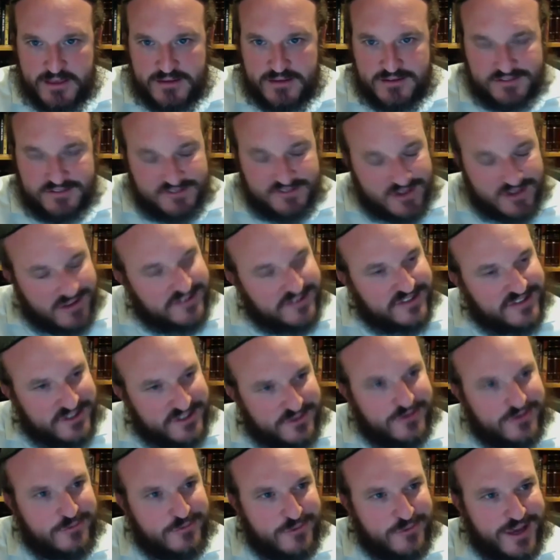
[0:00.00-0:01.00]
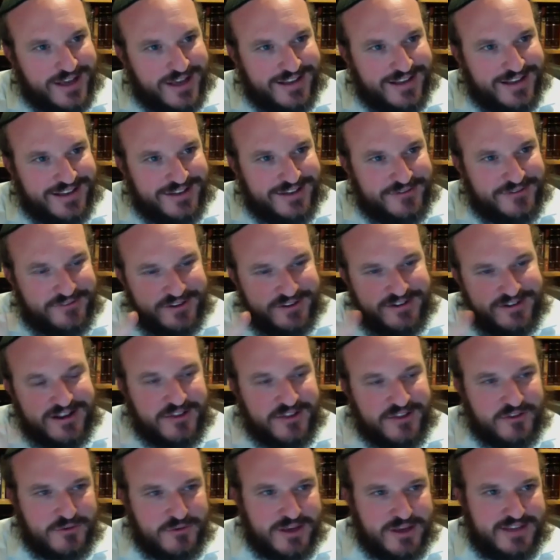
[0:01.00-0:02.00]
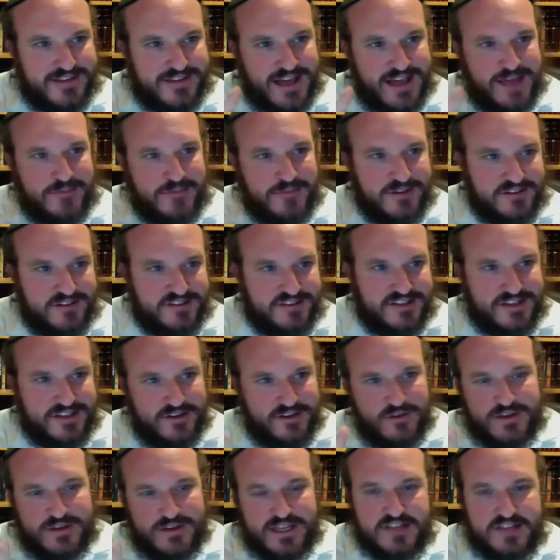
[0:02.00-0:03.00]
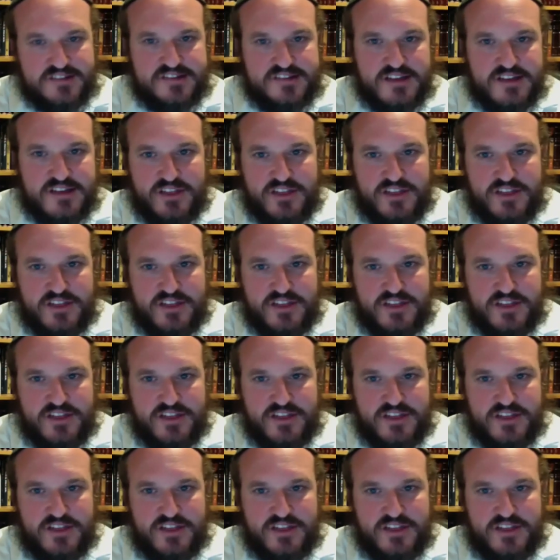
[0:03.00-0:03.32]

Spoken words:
As long as you do it right and you figure out the right timings and you don't get stuck there